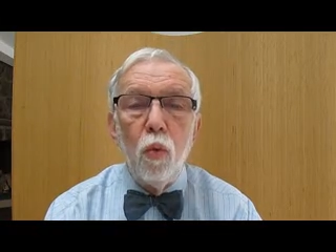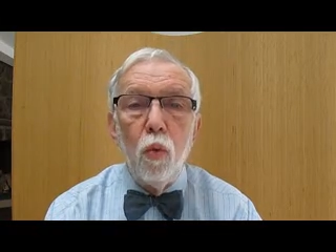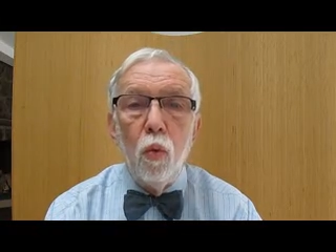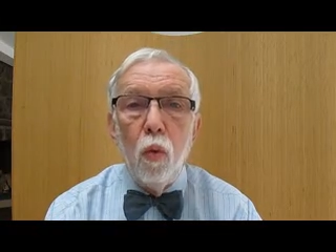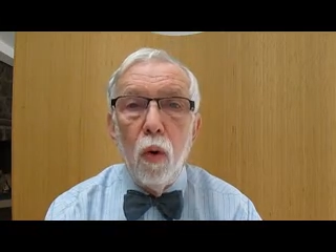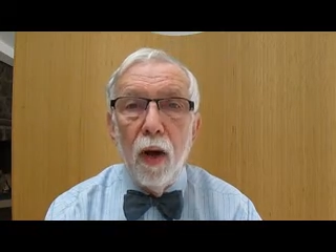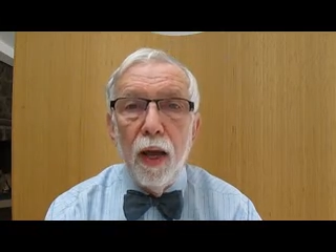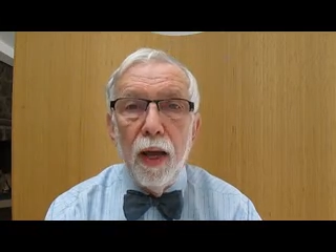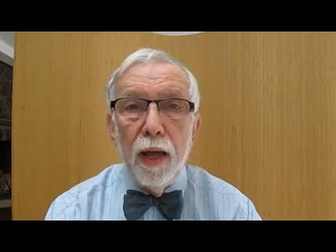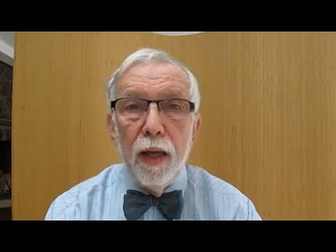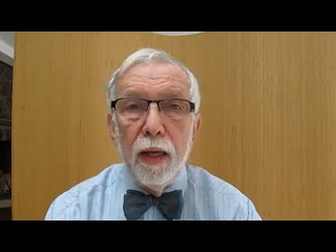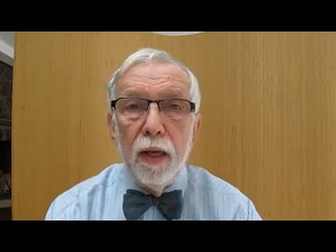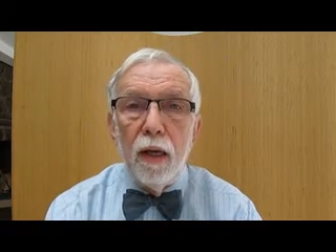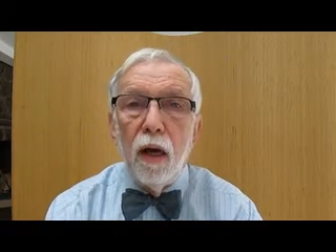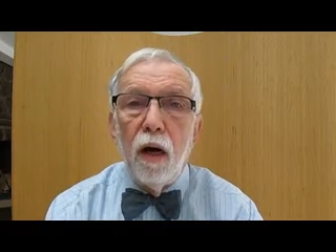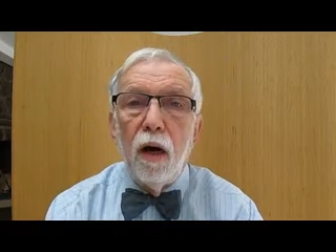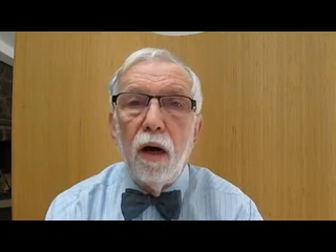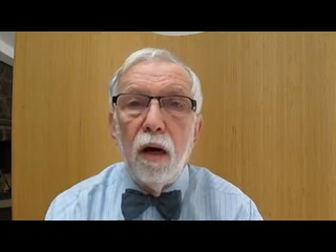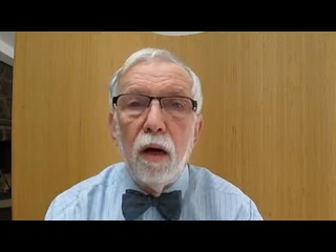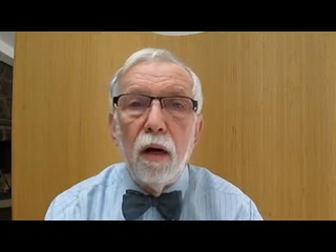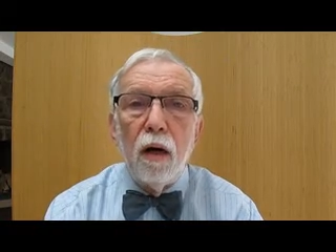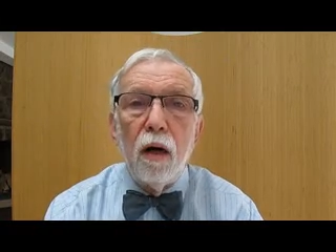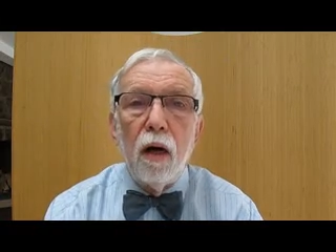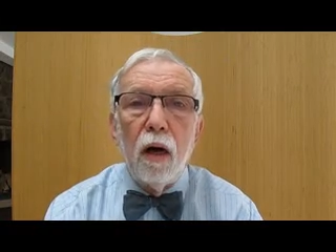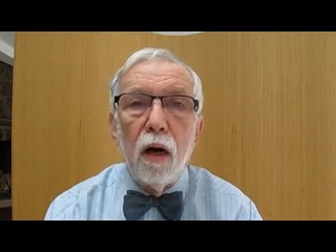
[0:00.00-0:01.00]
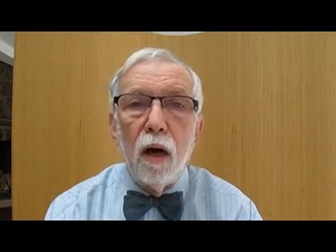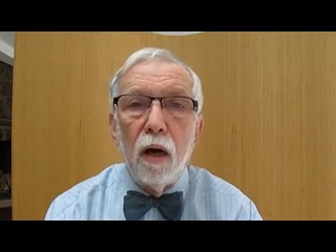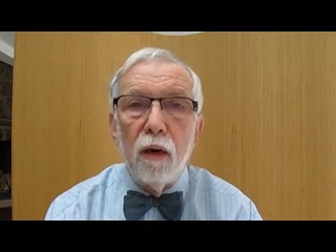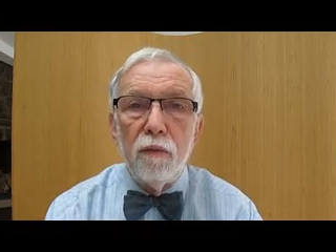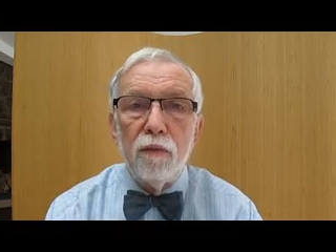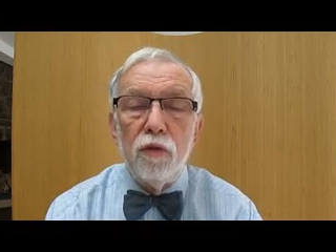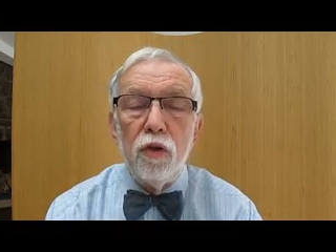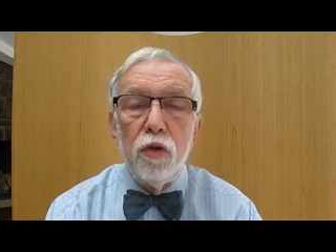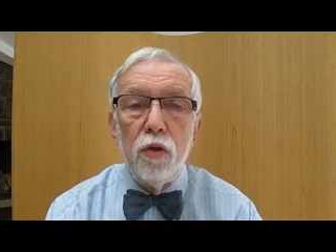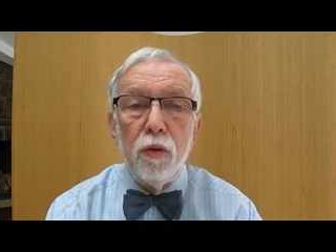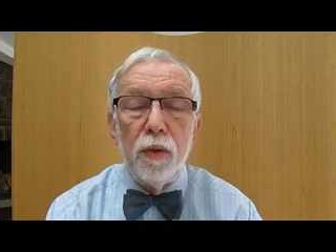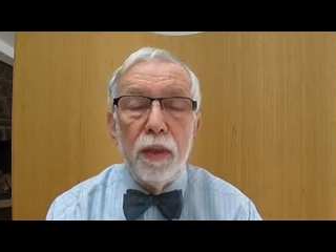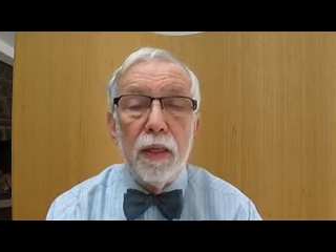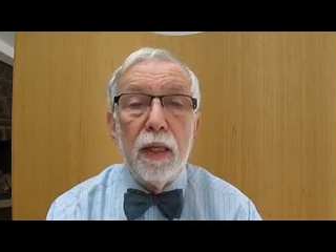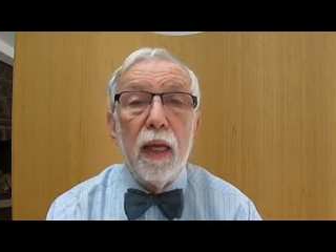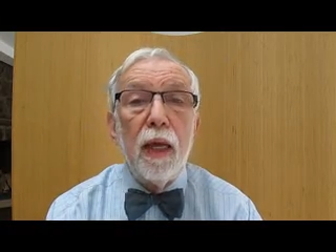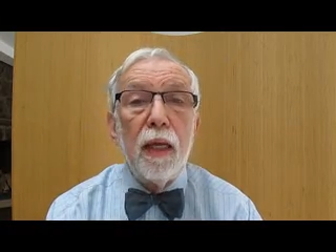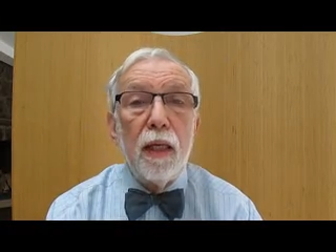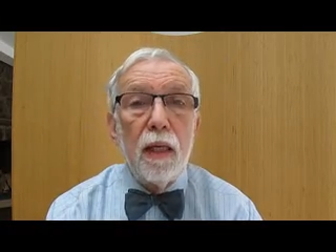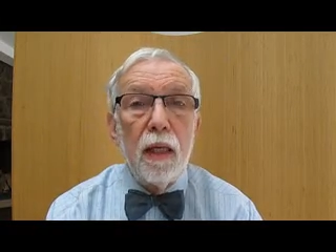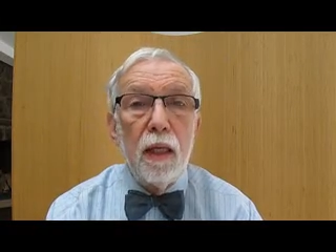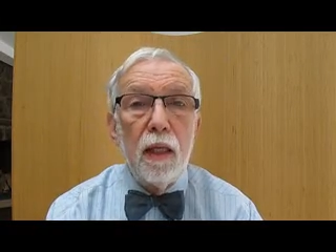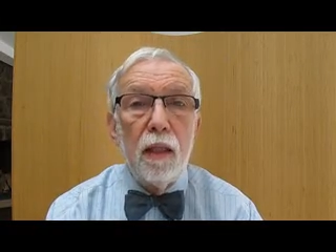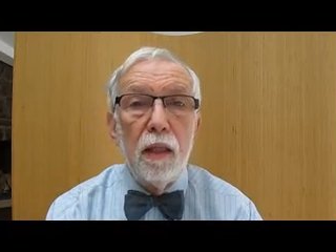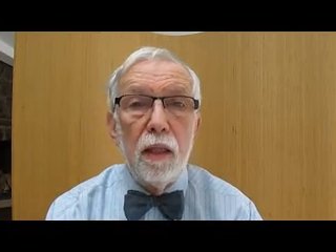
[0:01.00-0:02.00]
way of doing
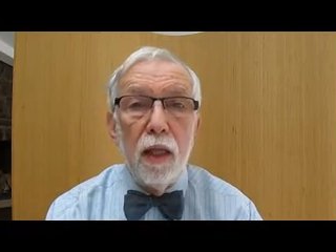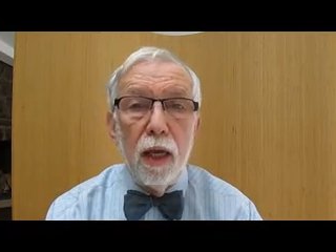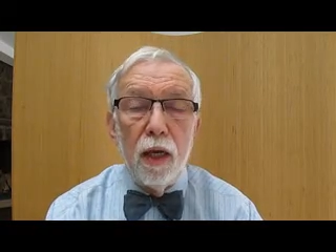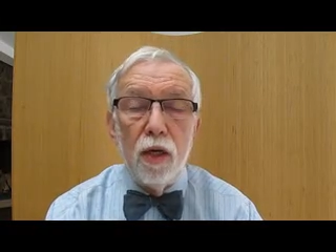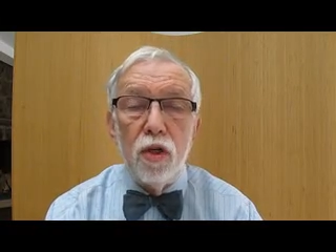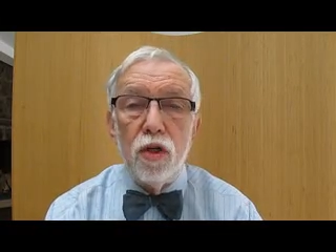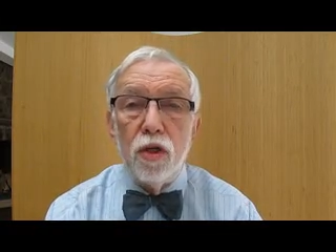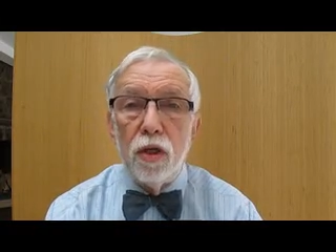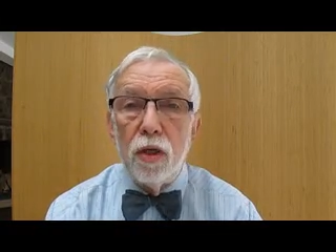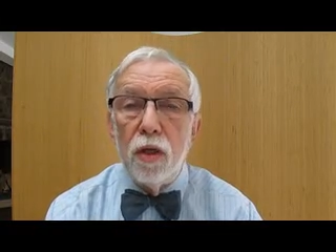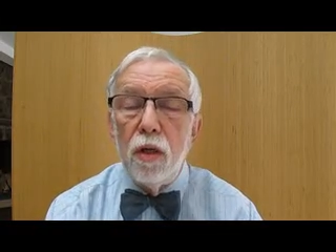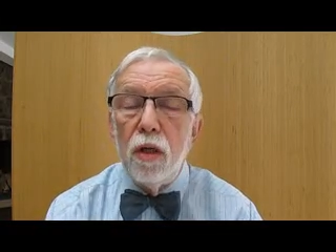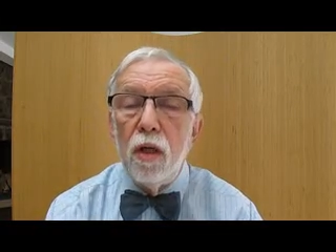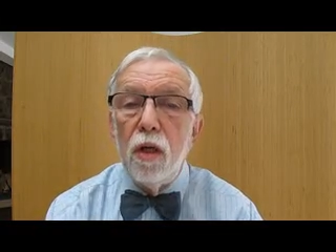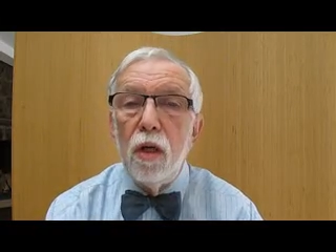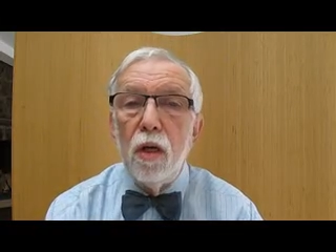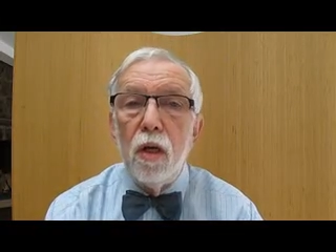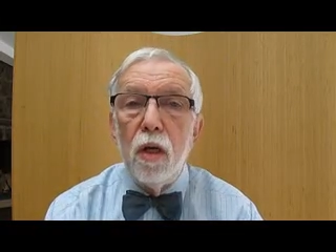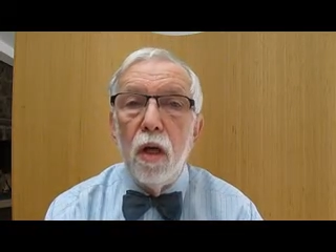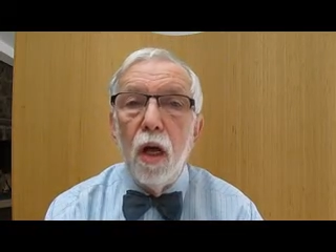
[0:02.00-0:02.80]
chelation